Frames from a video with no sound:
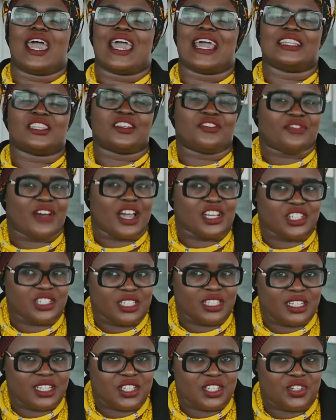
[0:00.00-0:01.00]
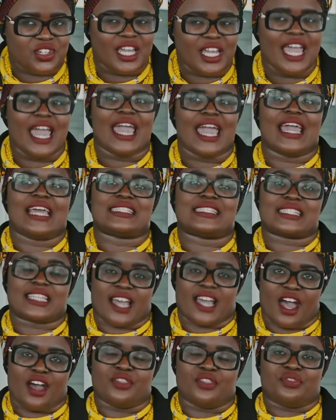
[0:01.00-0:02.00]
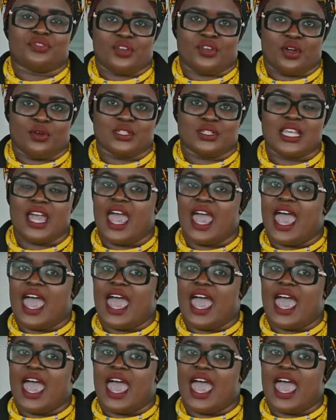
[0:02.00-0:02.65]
in the fashion industry, it's cutthroat,